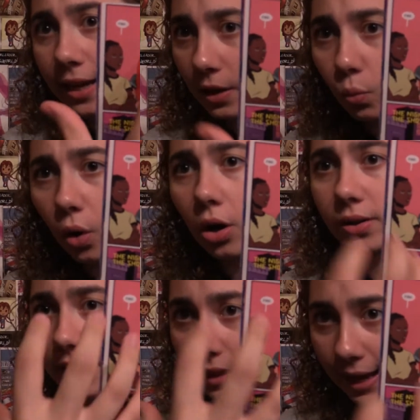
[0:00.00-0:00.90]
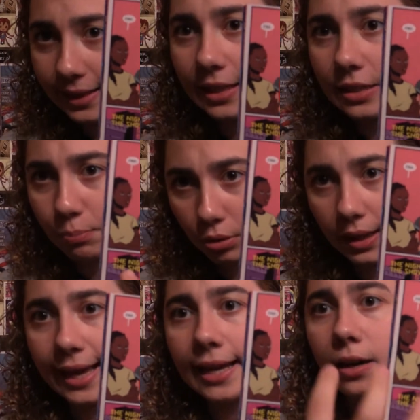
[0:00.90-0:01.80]
It works. I like these
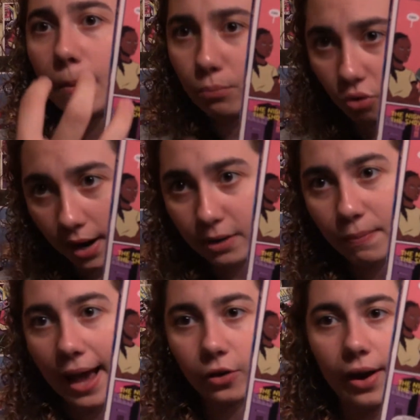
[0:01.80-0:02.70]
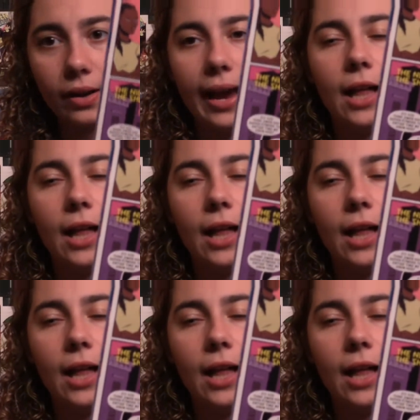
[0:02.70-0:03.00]
plain, bright background